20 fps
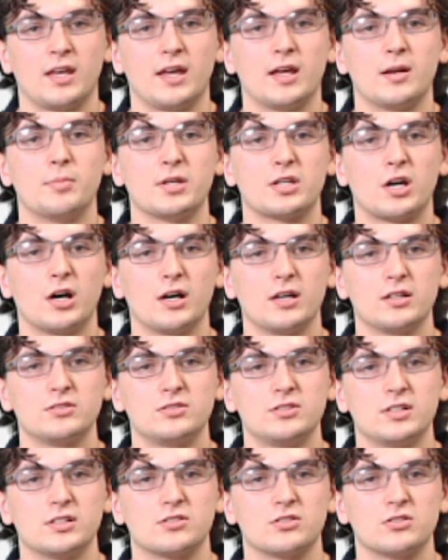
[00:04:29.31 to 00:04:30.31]
And because
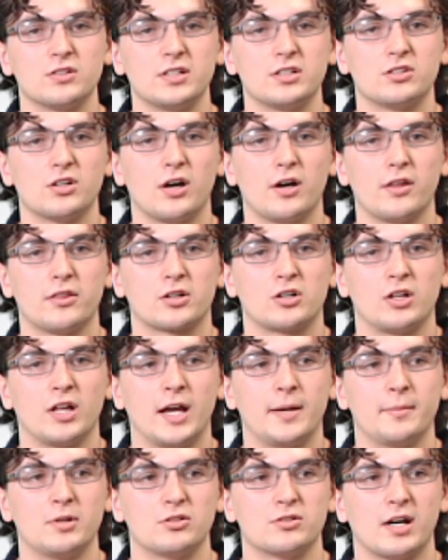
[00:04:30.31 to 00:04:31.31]
it's linked to other
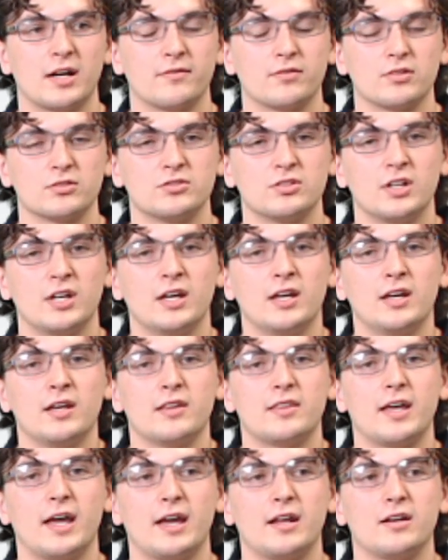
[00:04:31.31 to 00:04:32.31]
climate drivers,
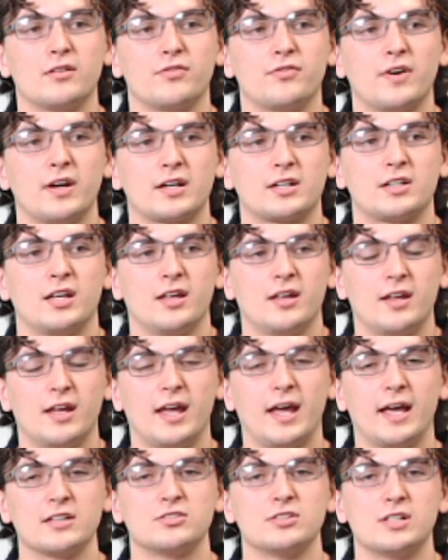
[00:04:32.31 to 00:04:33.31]
that in effect
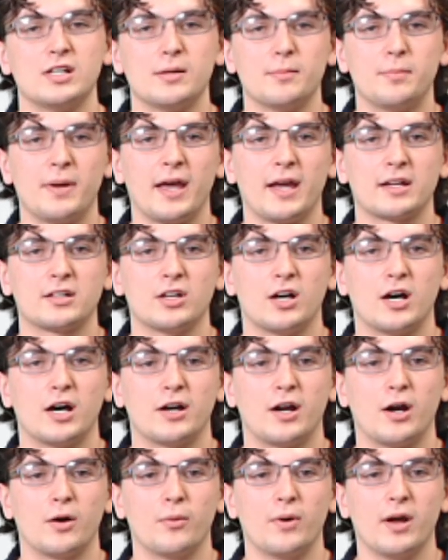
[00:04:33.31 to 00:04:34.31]
has an impact on
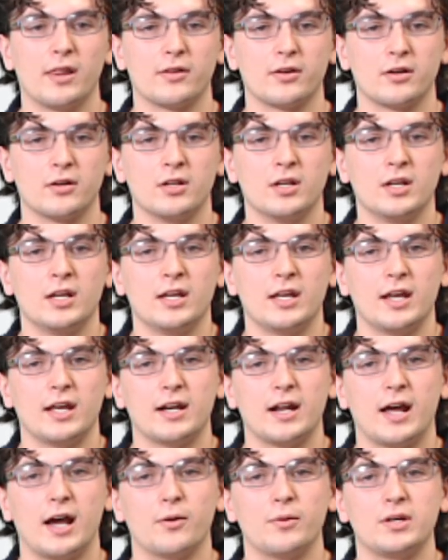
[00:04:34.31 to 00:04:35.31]
our weather and
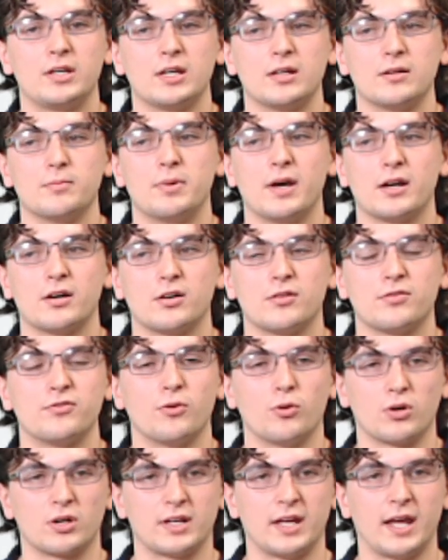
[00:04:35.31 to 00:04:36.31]
how we can better
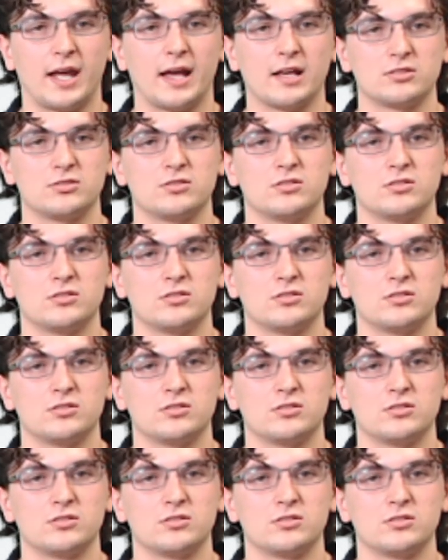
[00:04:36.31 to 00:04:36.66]
forecast.